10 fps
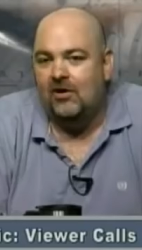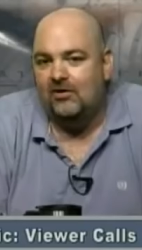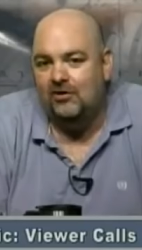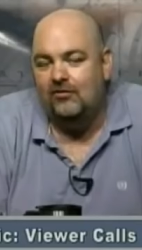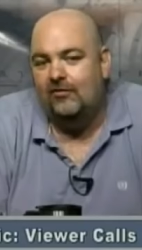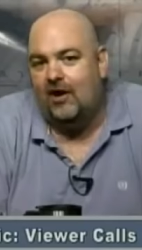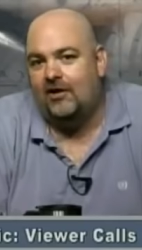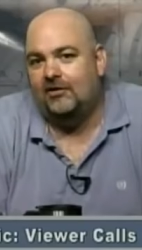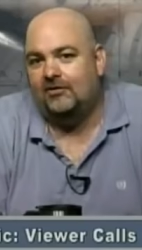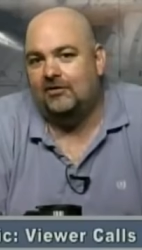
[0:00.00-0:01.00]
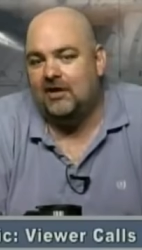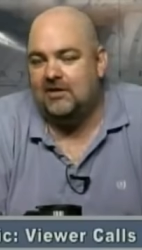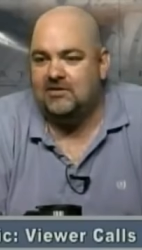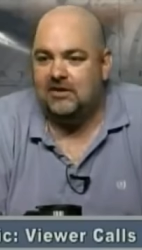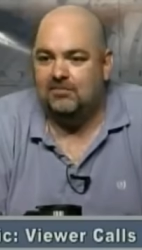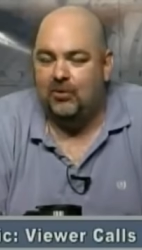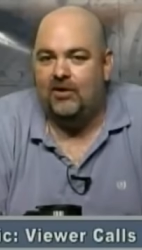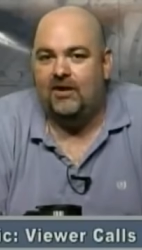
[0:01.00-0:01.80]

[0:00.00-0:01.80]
You've gone and looked at that and said, boy,